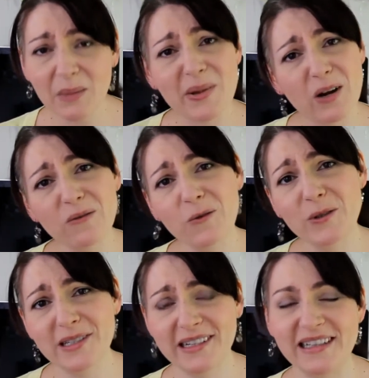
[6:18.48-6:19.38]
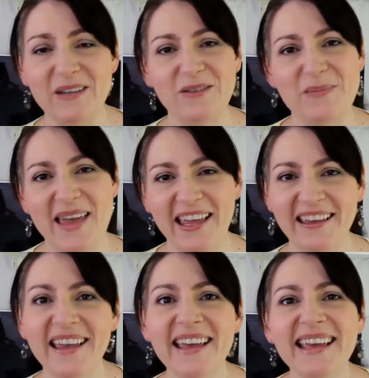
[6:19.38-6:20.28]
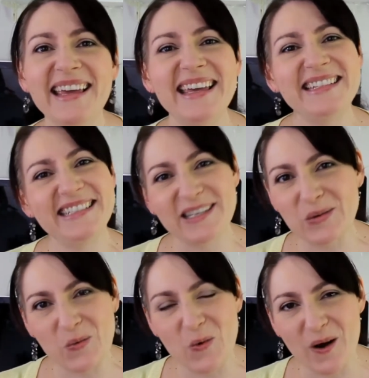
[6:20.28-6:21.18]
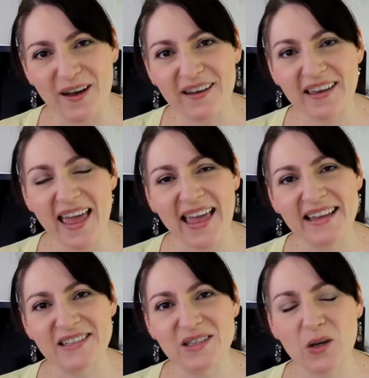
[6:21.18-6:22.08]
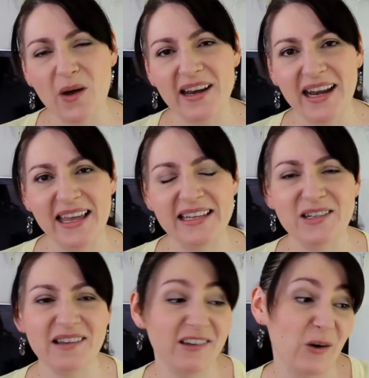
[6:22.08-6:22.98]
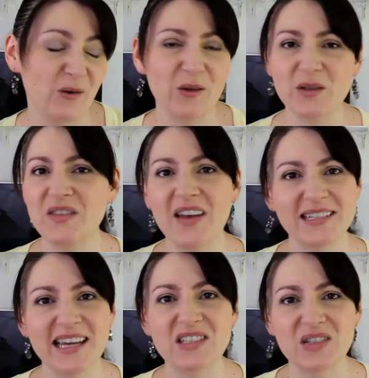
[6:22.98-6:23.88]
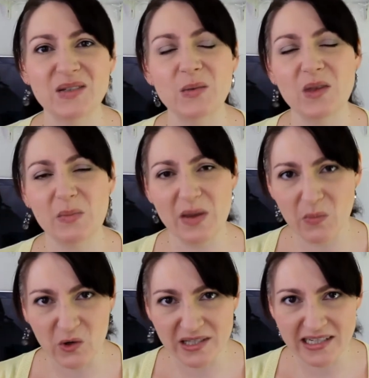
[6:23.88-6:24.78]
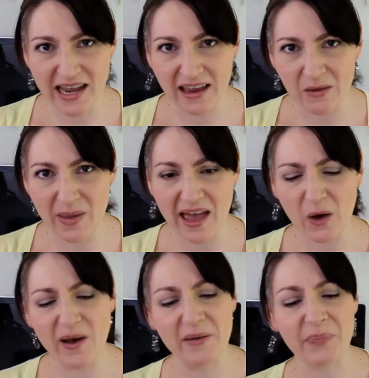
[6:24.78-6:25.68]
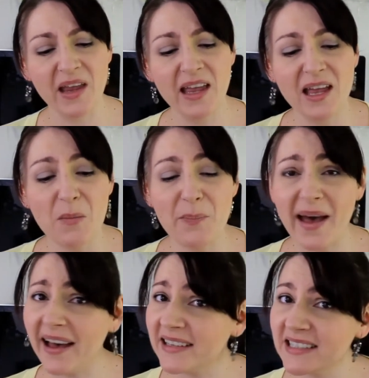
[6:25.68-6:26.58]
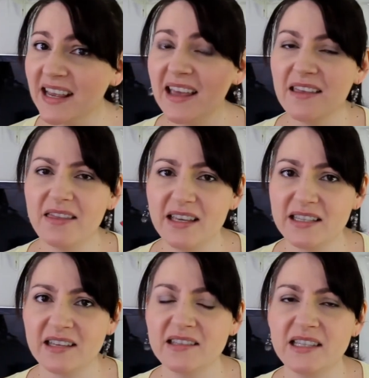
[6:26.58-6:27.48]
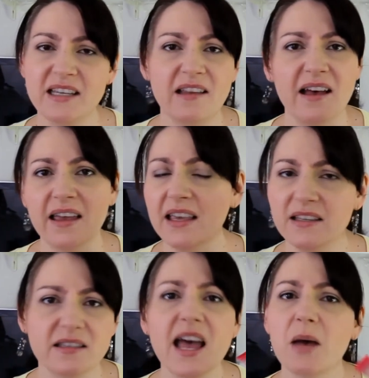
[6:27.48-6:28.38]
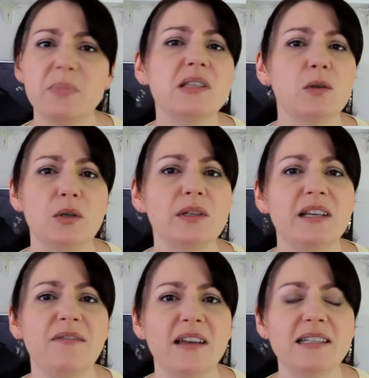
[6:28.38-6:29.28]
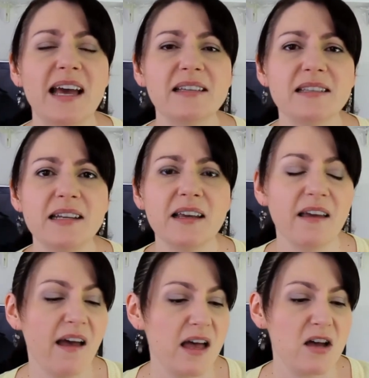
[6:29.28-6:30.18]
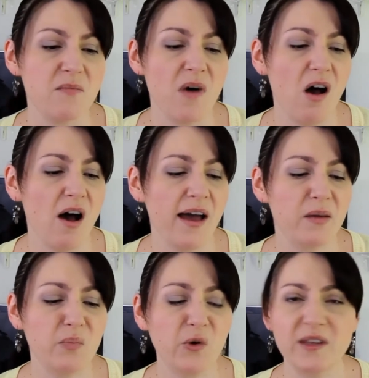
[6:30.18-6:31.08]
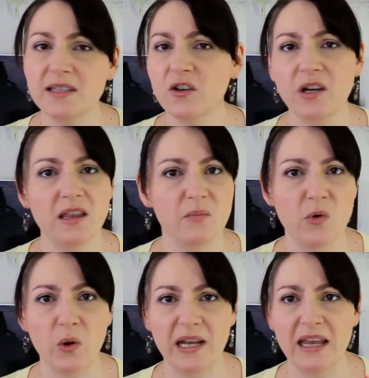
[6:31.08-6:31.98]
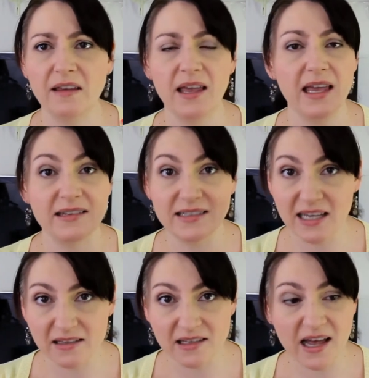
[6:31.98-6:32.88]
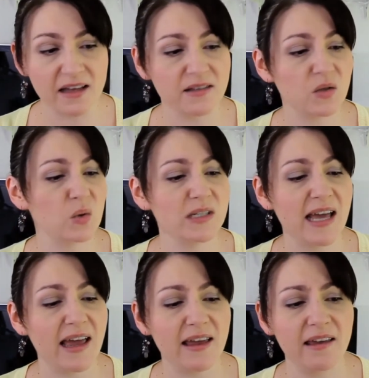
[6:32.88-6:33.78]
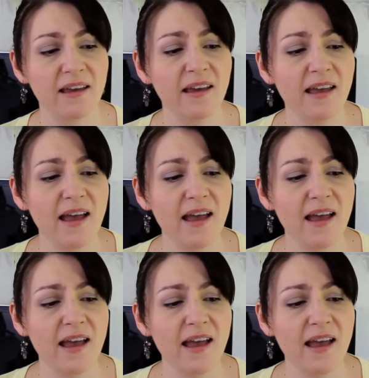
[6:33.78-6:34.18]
But unfortunately for me, it doesn't work, and so I need, you know, those foundations with a bit more staying power. But this concealer is absolutely fantastic. I put this on in the morning. It does last all day.